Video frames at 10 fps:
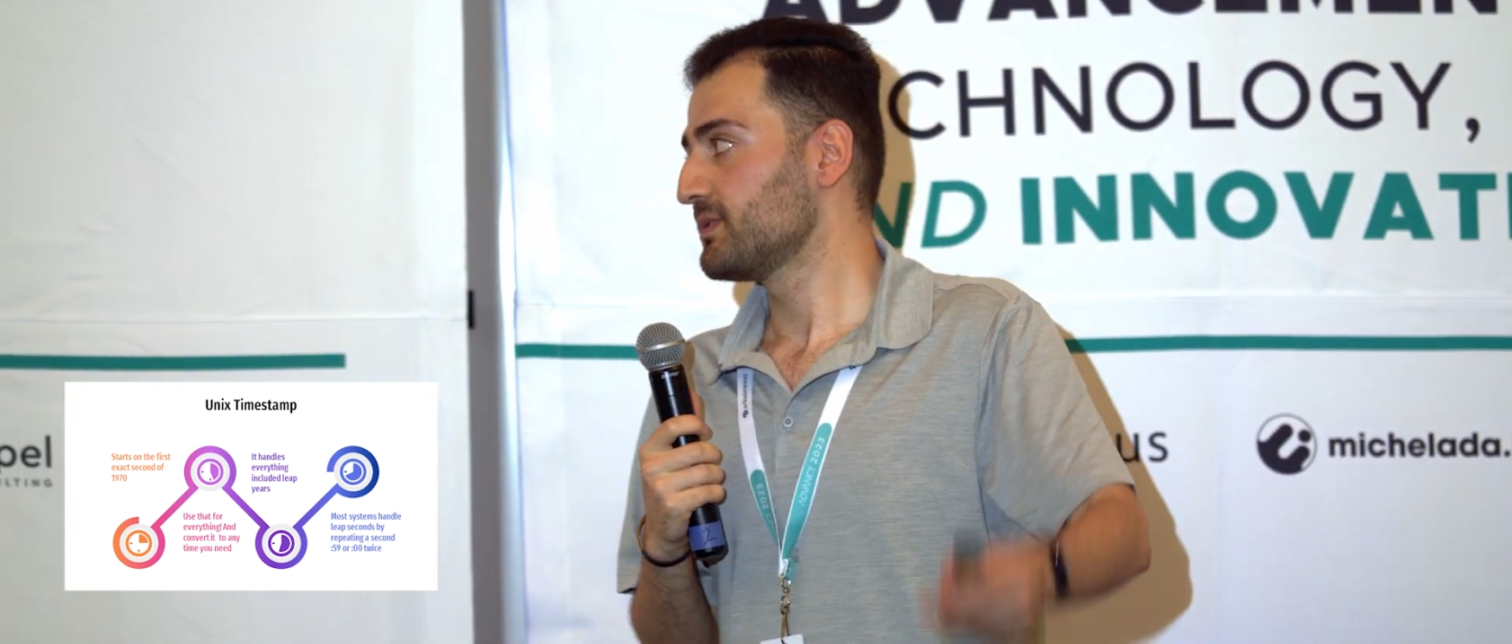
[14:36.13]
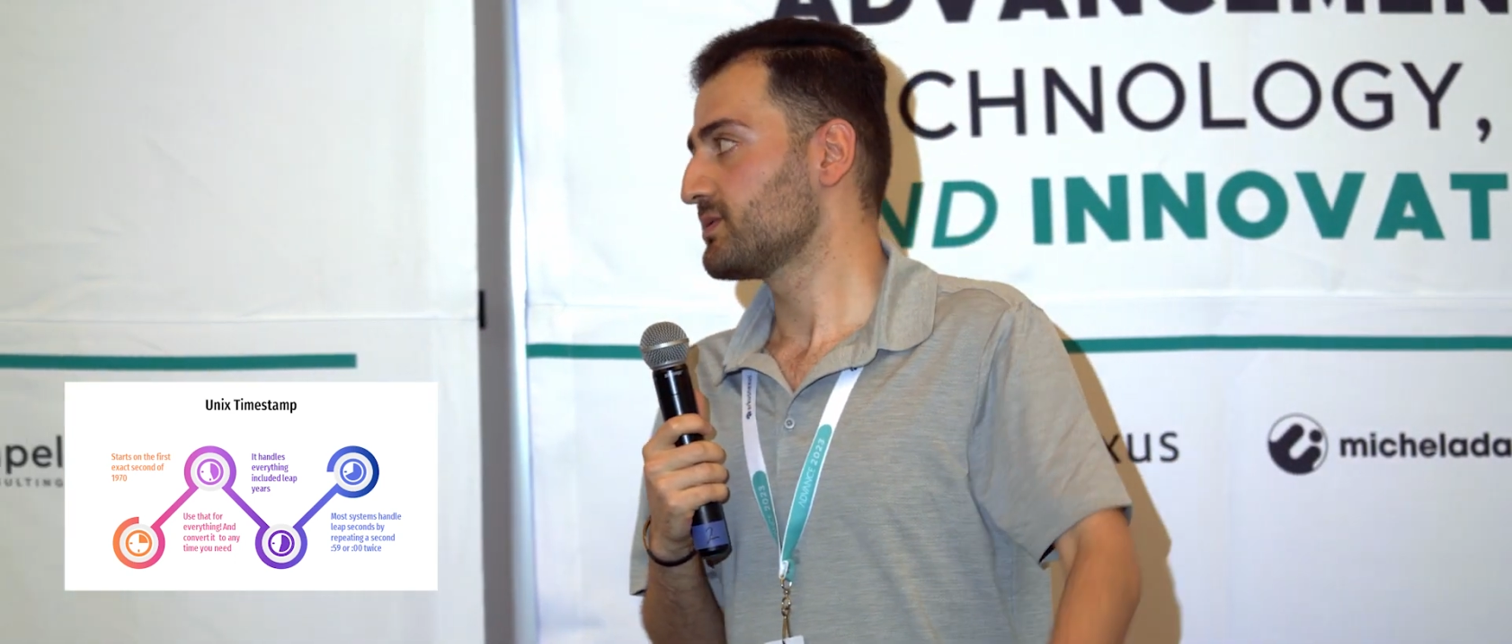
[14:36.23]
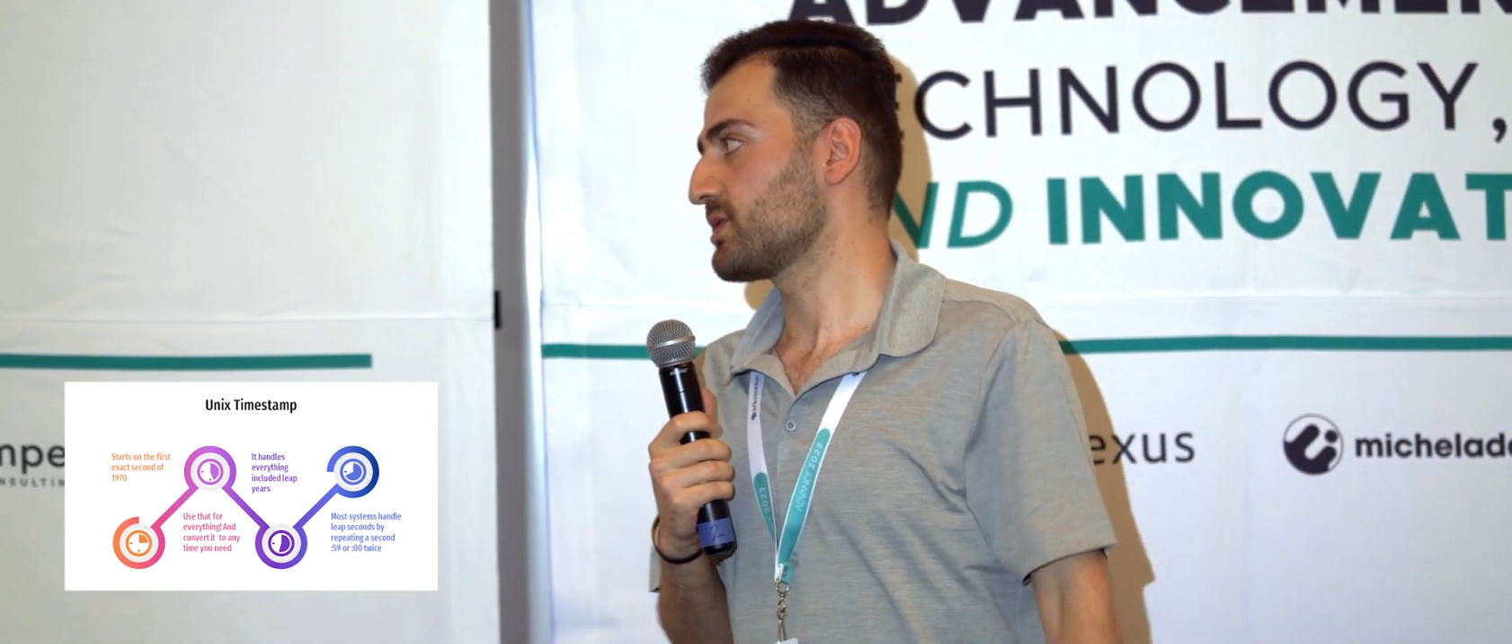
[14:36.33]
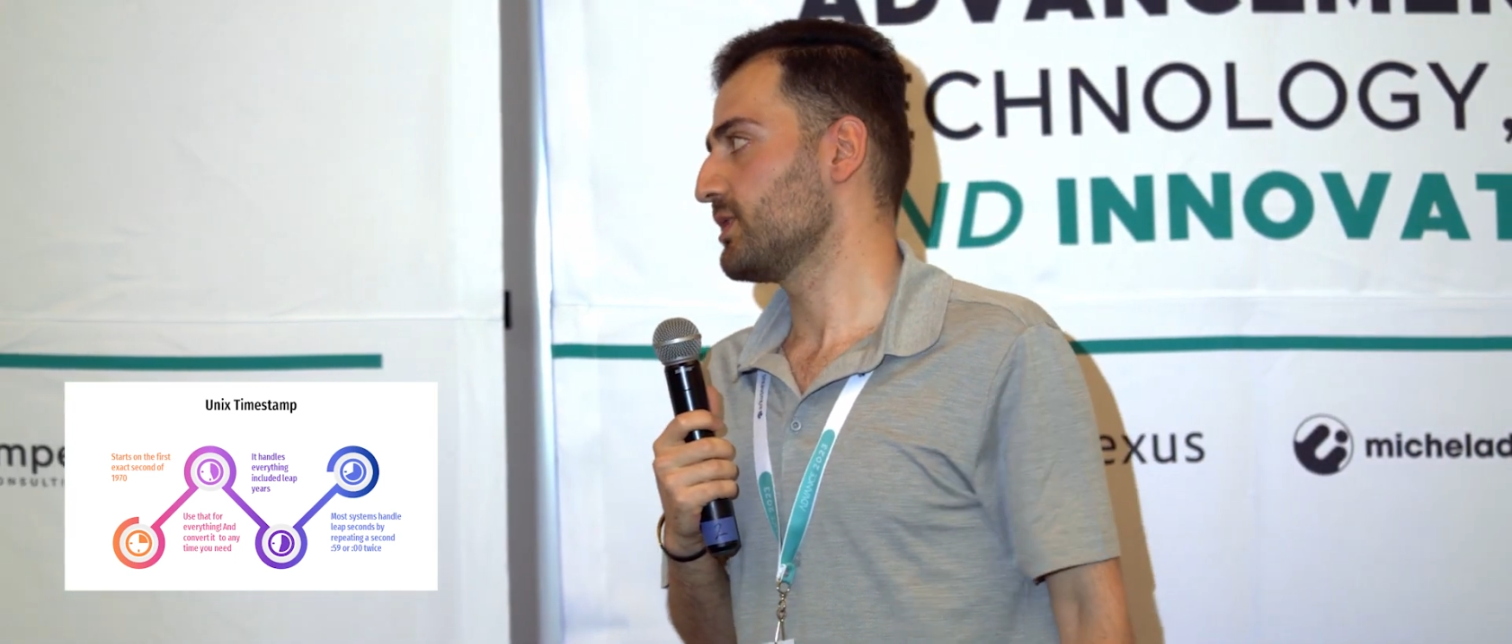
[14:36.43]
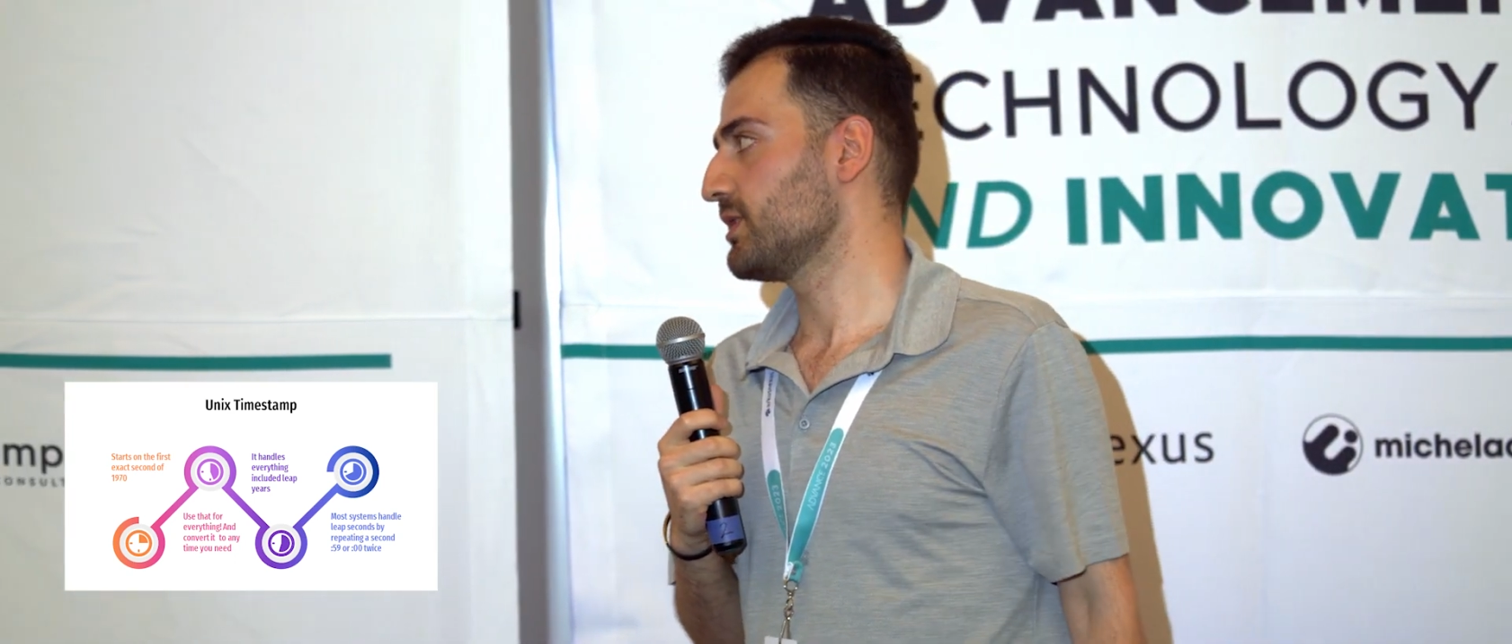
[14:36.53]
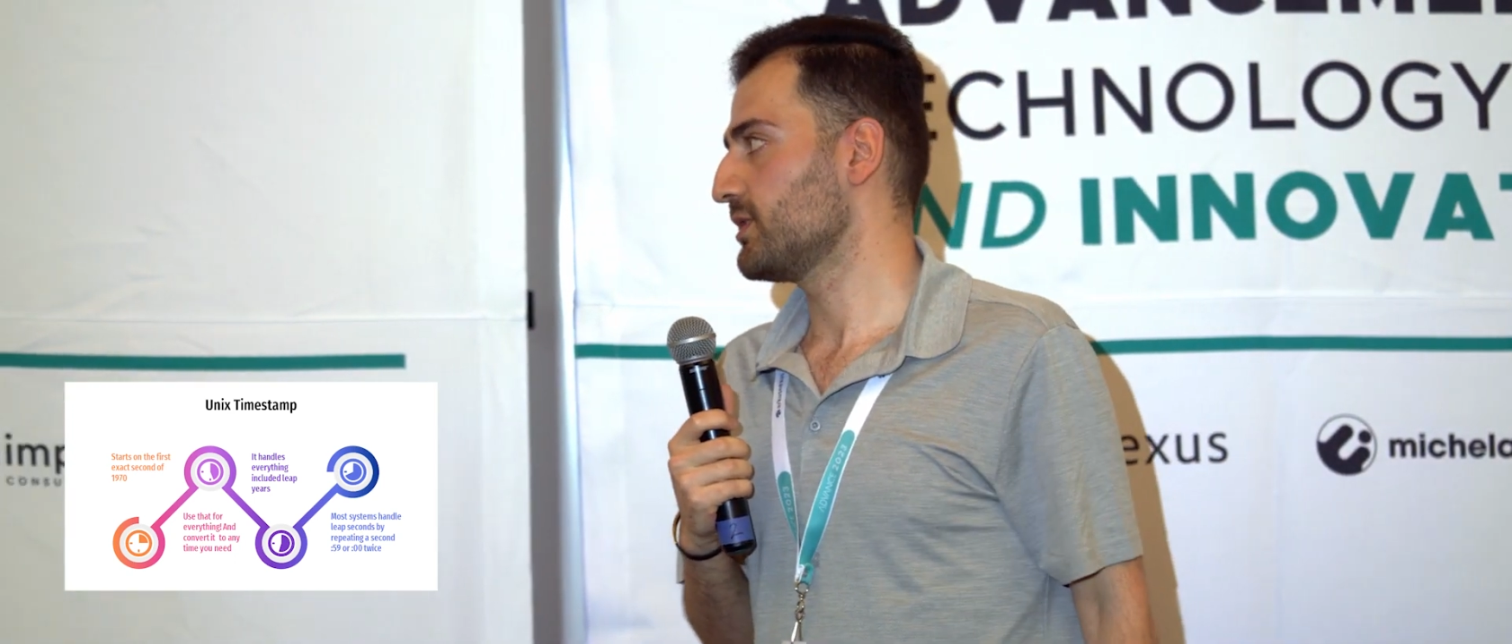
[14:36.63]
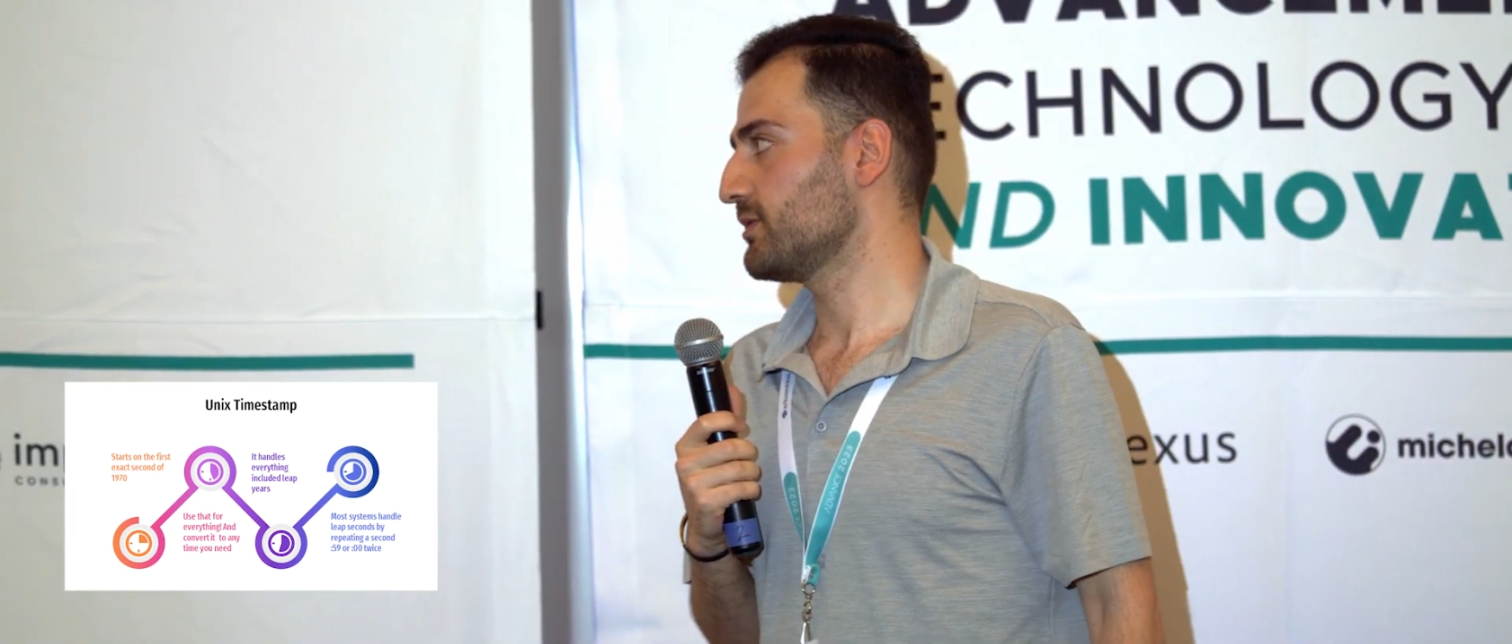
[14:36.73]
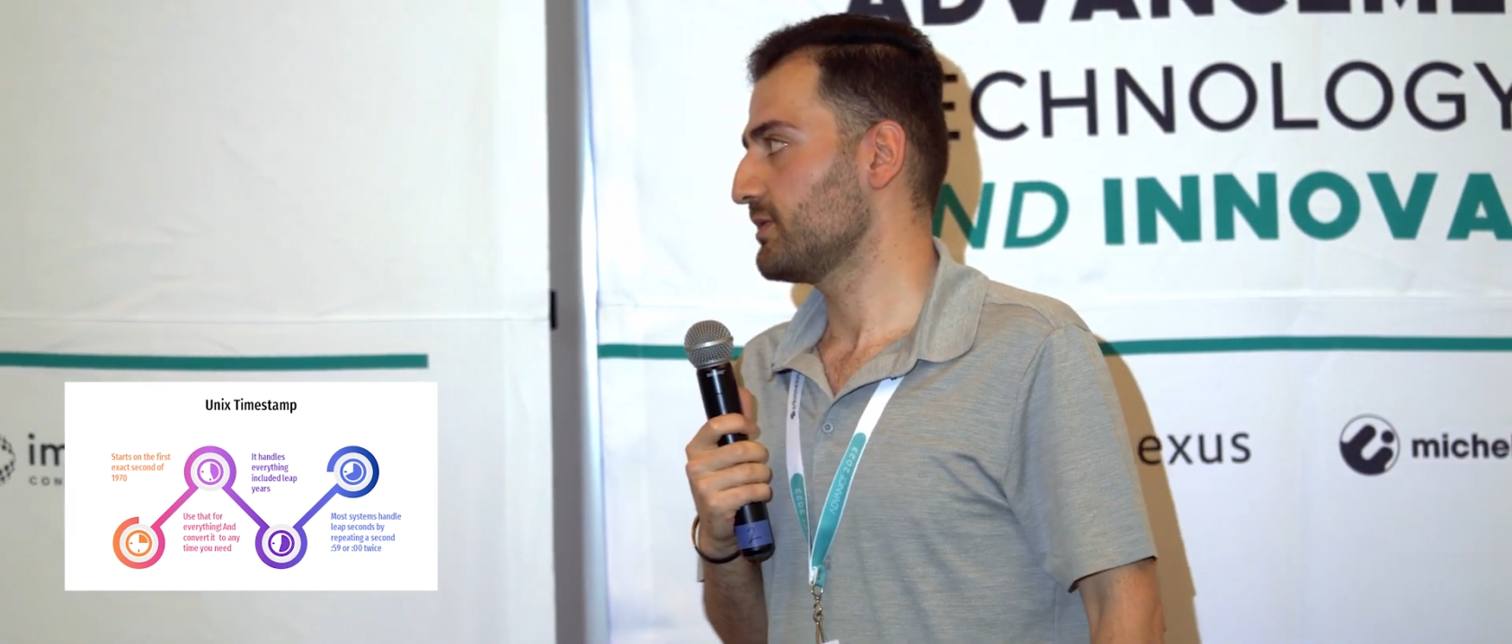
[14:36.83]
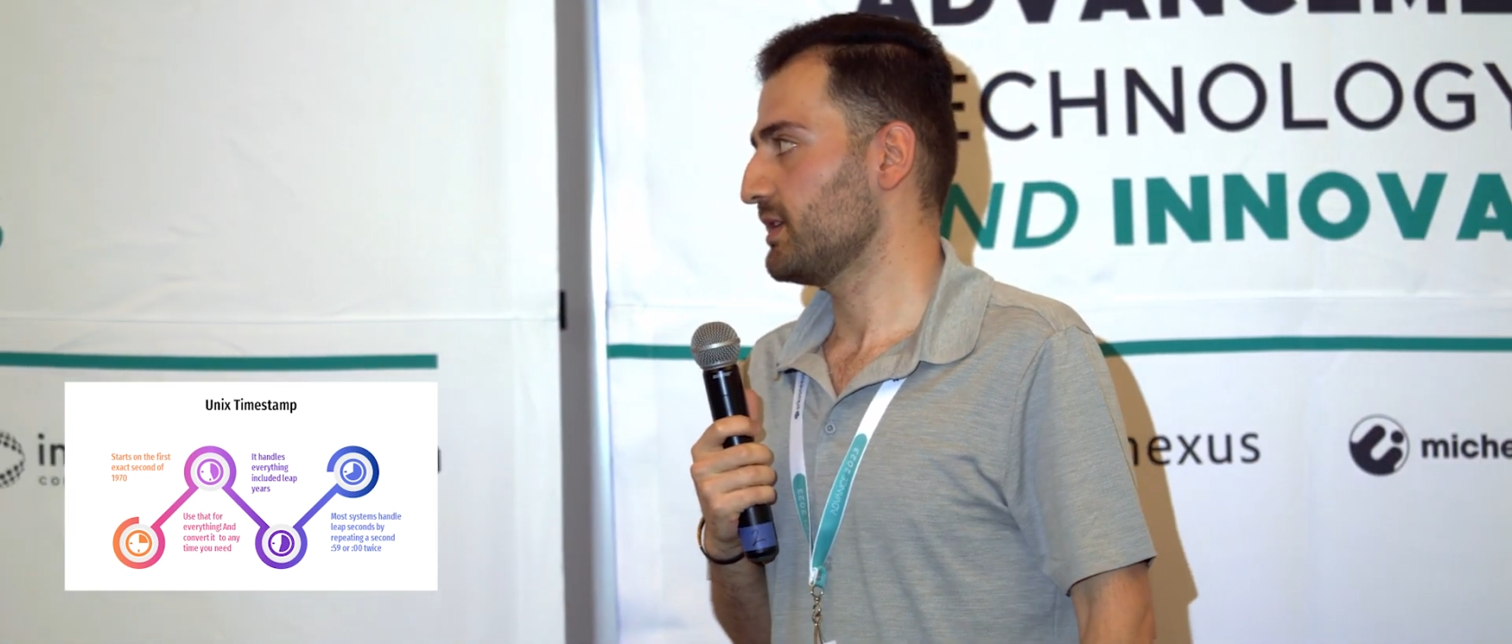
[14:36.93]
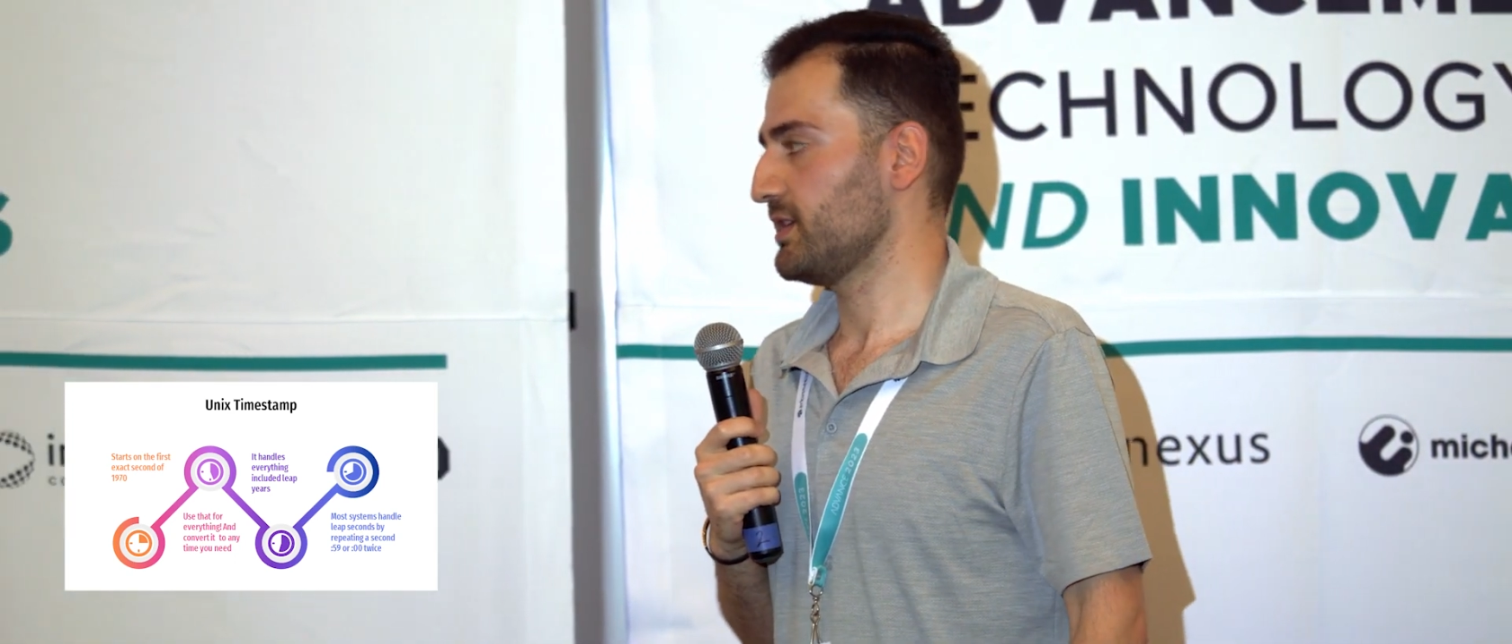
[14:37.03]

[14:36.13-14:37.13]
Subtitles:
So